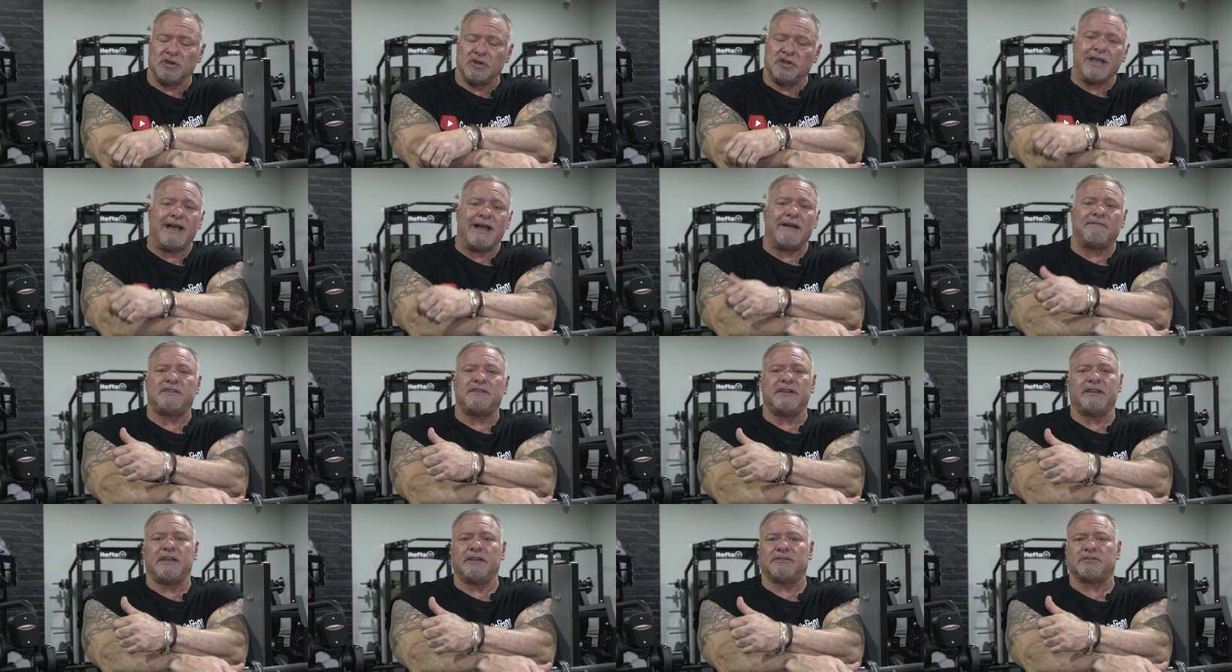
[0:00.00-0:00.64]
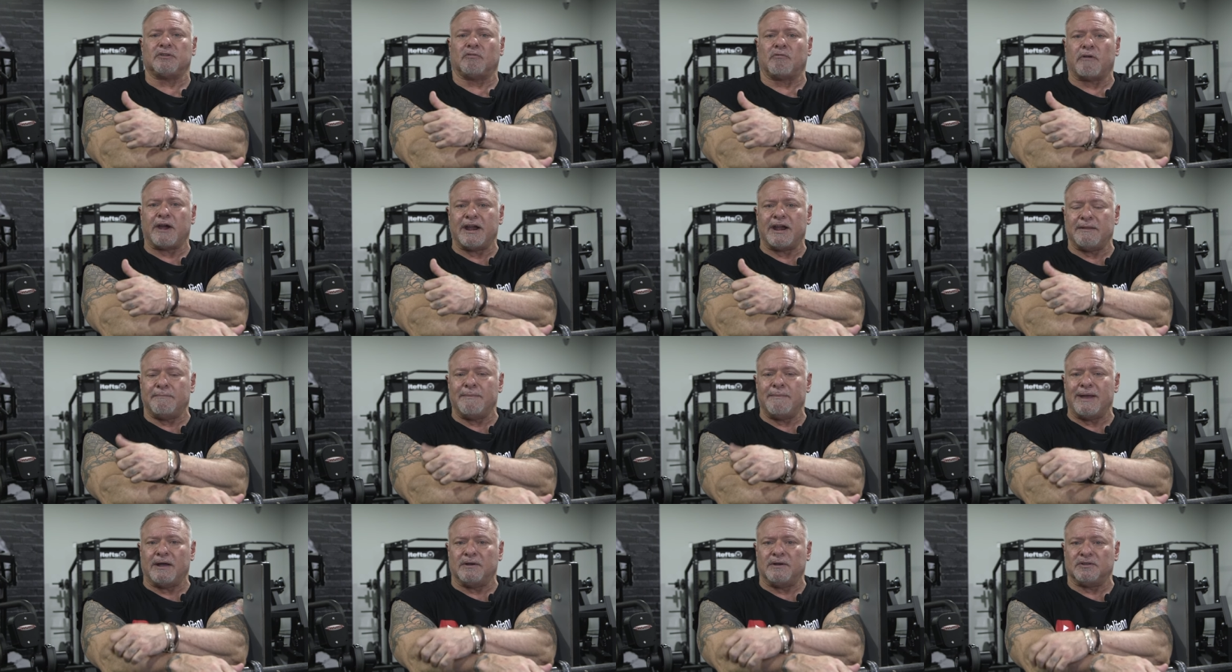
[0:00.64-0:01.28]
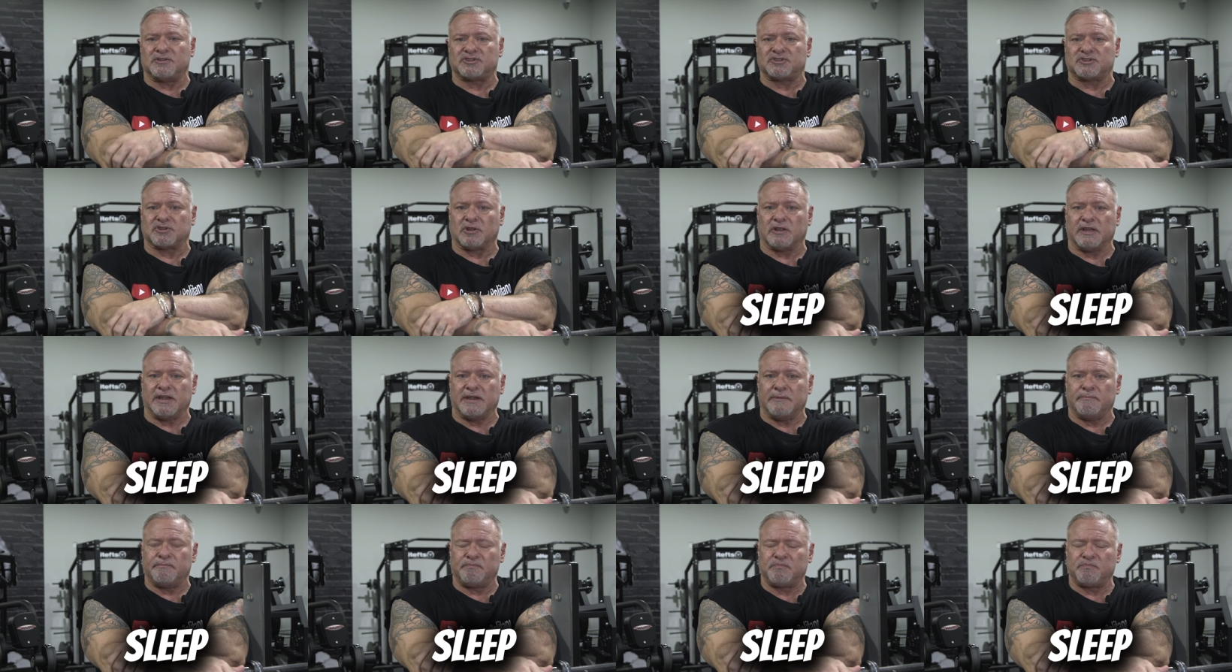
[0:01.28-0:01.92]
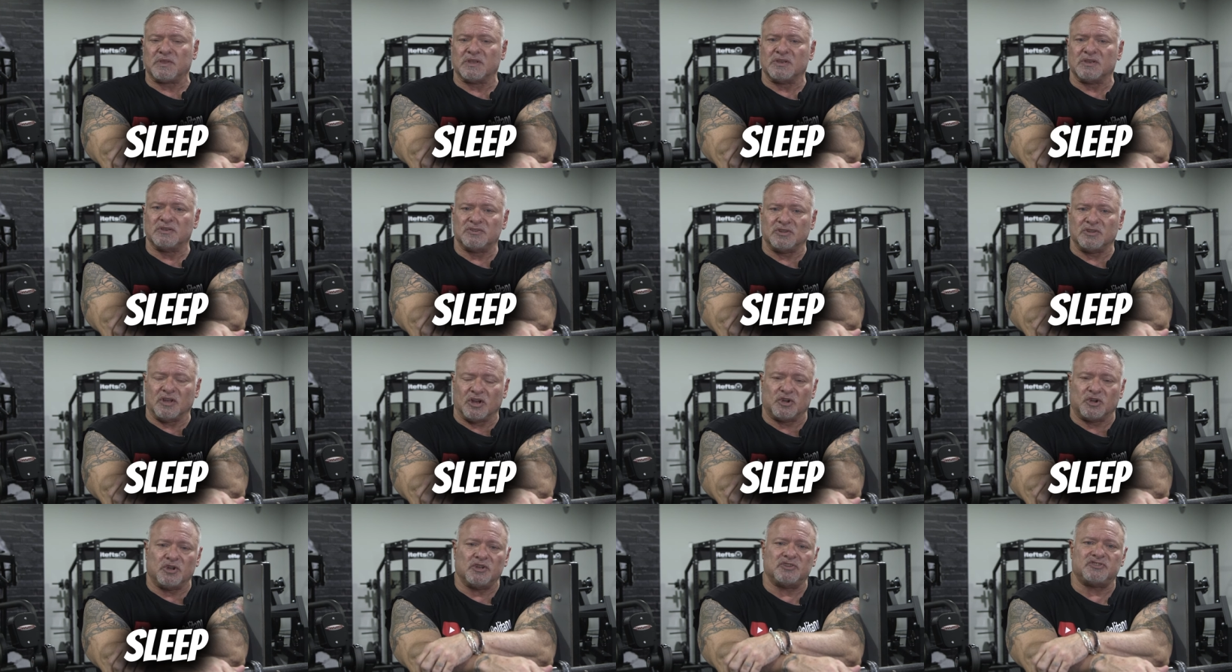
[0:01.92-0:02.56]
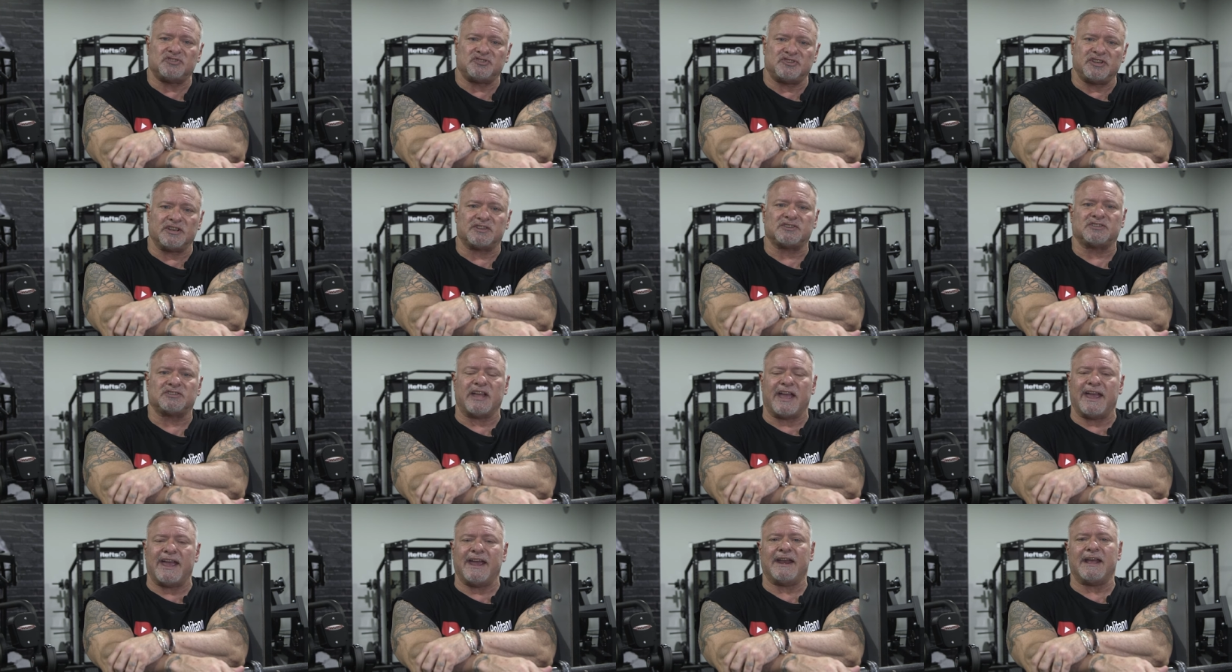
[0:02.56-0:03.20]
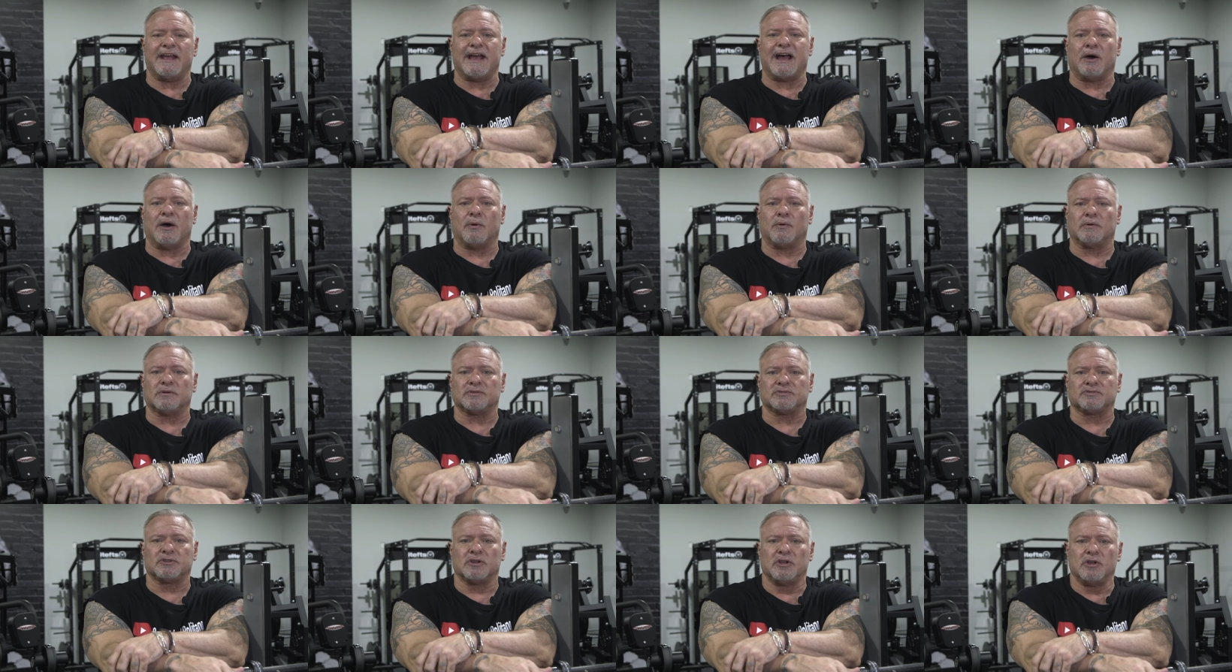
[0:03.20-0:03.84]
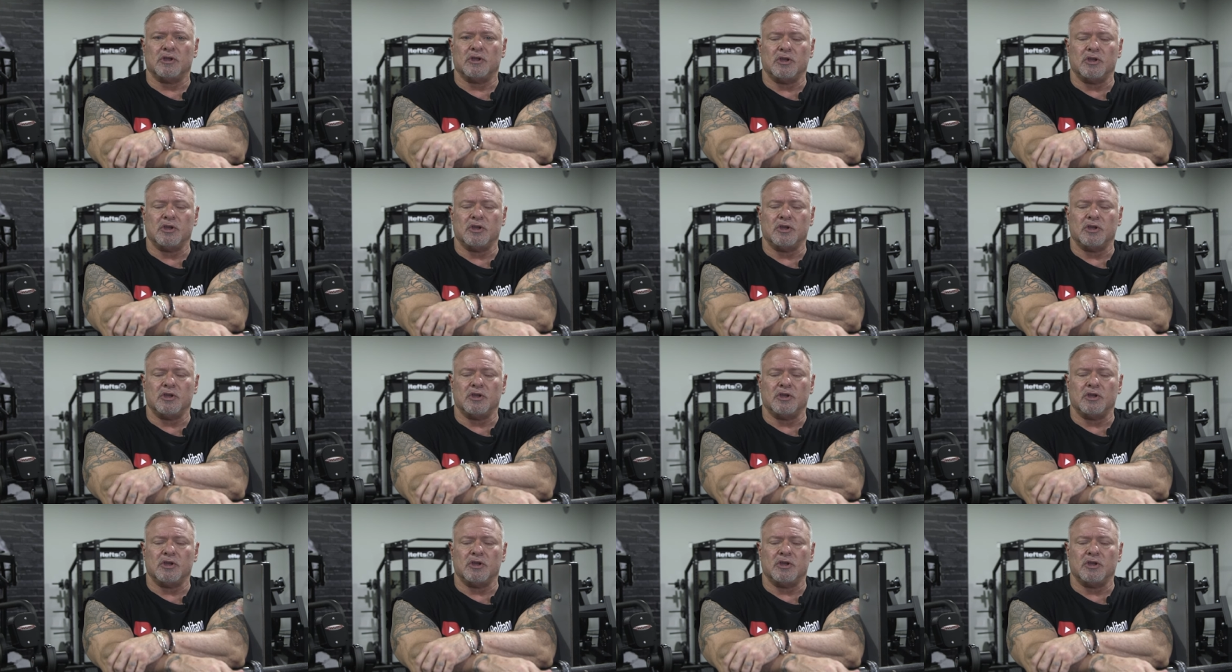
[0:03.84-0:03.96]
You have to get the right amount of sleep, a good six to eight hours.